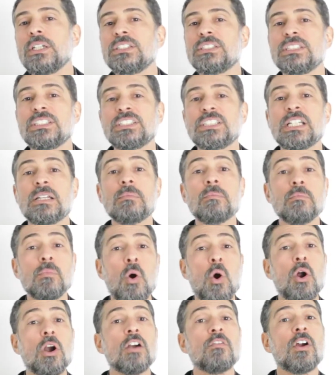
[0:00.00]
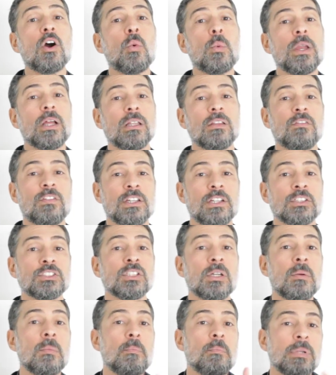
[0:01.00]
to see more of our weekly videos,
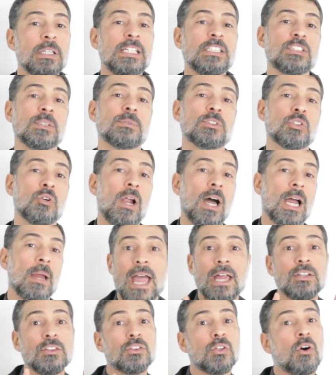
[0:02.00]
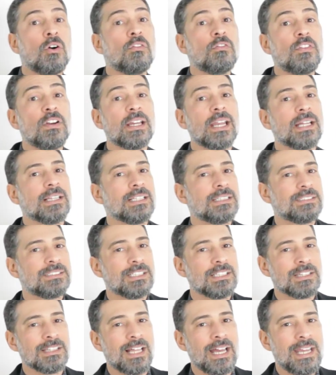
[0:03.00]
please subscribe and don't forget
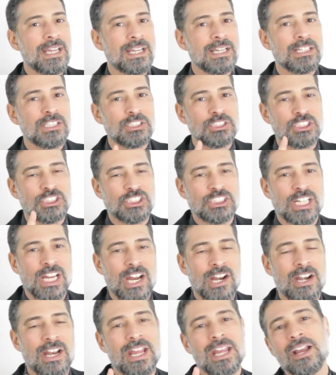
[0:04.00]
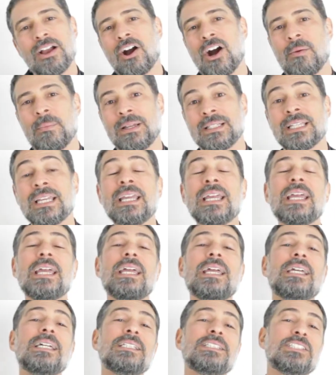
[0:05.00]
to like, share, and comment.
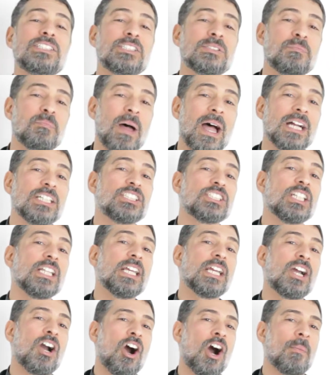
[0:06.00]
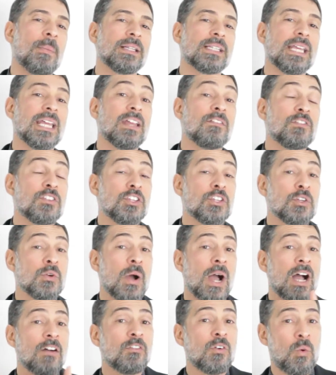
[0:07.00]
Especially comment if you
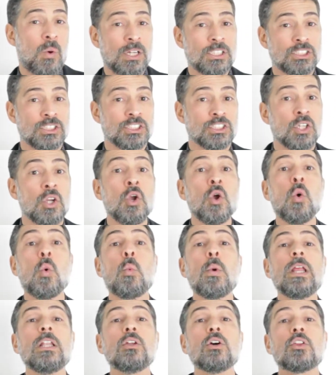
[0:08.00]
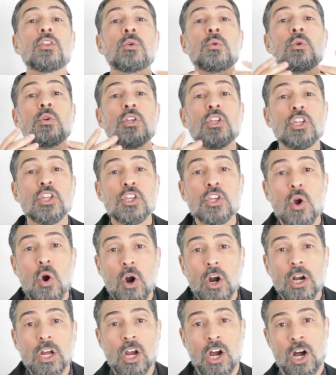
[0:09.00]
have questions. We look through
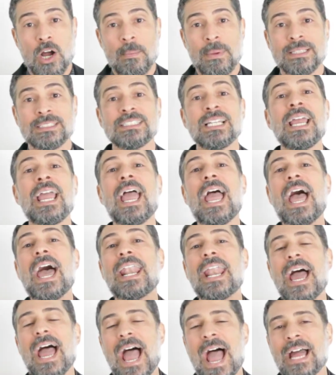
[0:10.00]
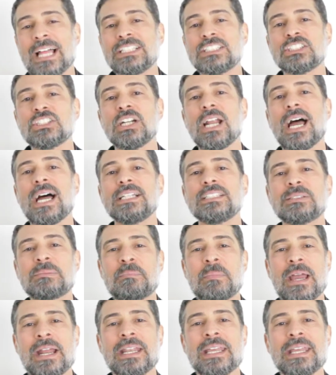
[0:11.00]
your comments and answer as
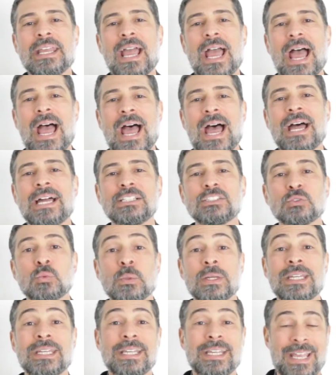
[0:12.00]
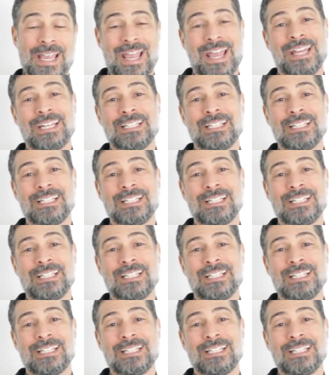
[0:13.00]
many as we can.